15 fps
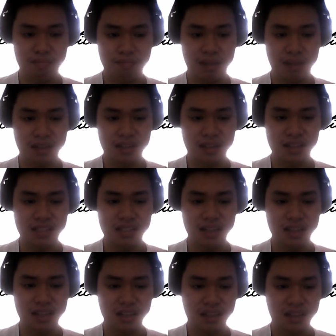but does
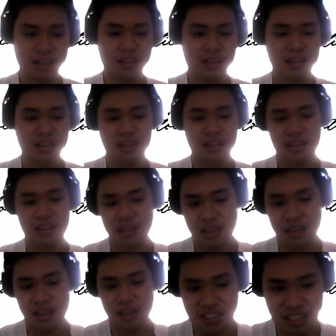not
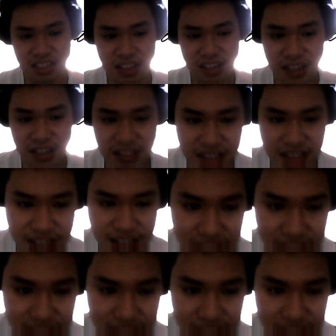initiate